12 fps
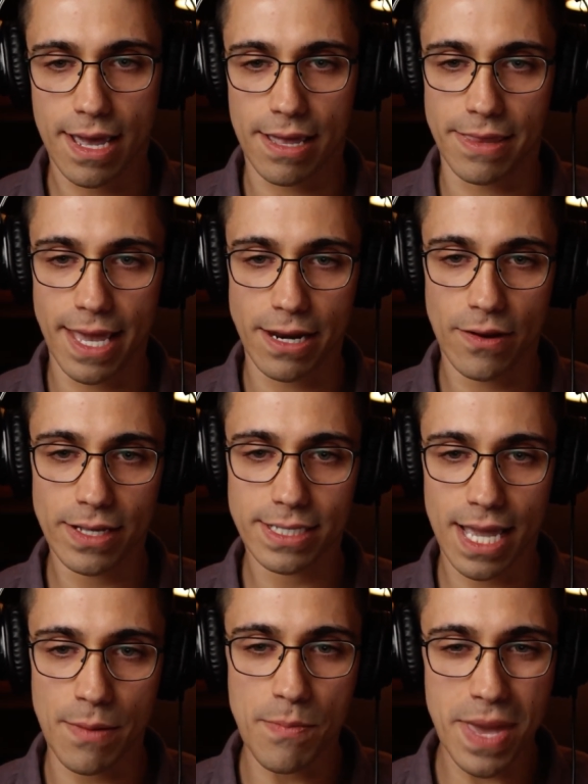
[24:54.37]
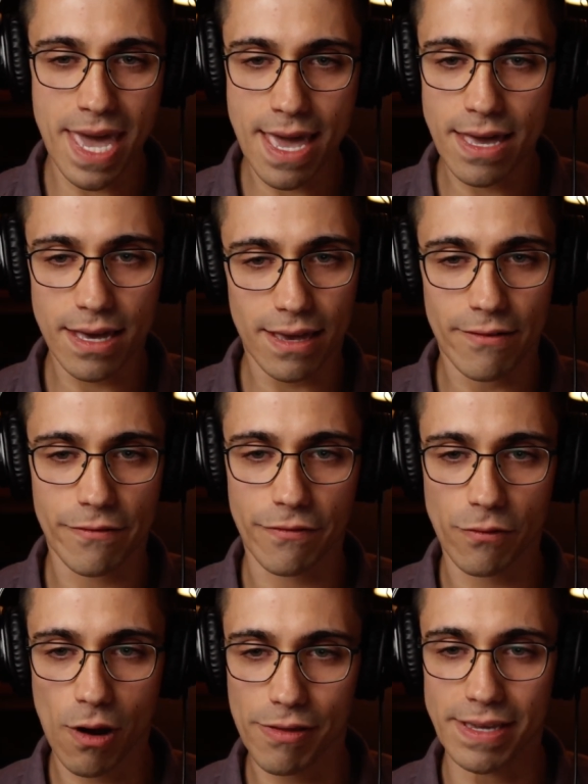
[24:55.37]
they noticed a pink,
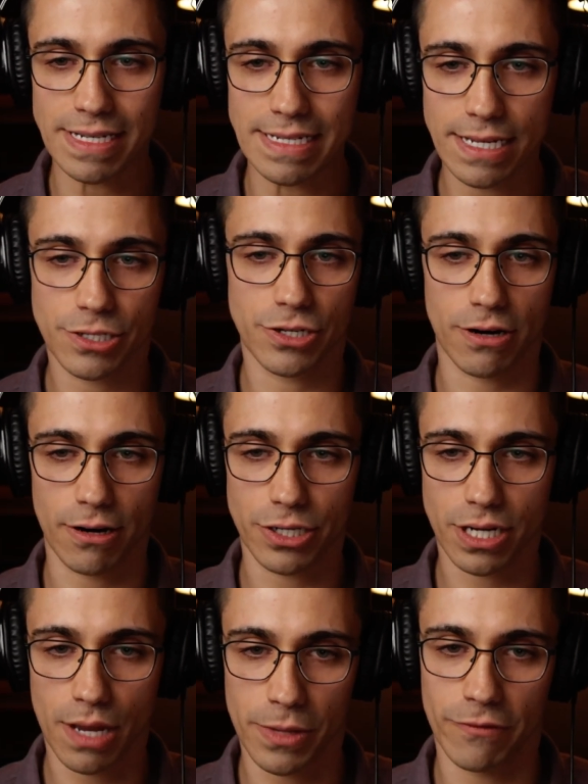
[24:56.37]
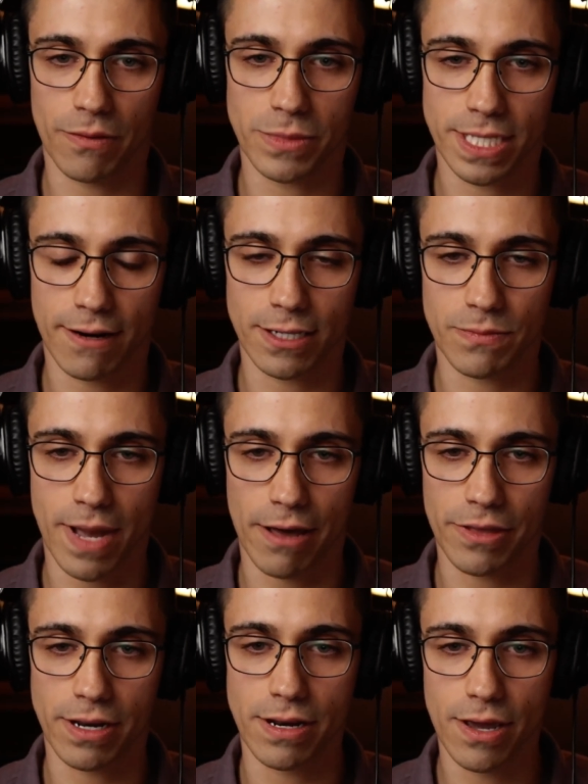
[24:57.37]
frothy discharge coming from Sarah's mouth
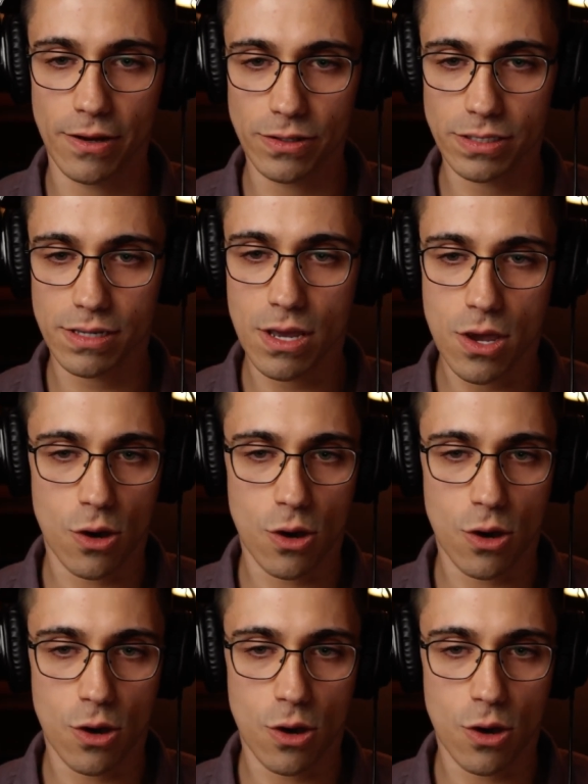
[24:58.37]
and nose,